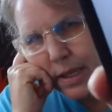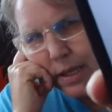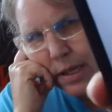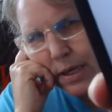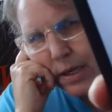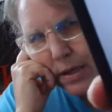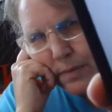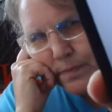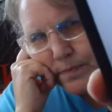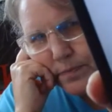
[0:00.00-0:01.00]

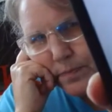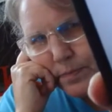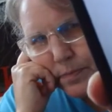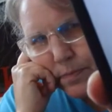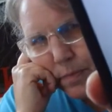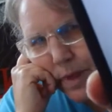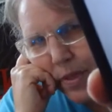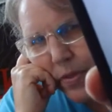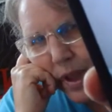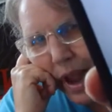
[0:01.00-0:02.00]
there
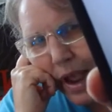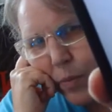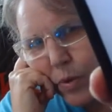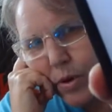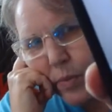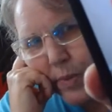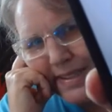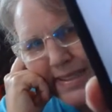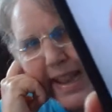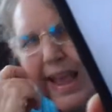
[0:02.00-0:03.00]
that I will,
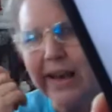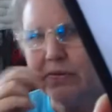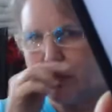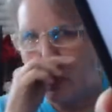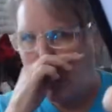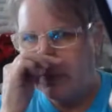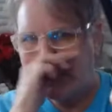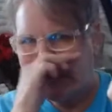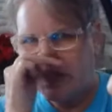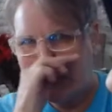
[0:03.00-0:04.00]
once I have more
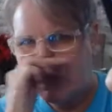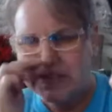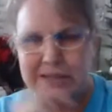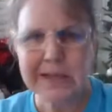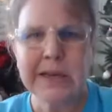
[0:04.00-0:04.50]
results,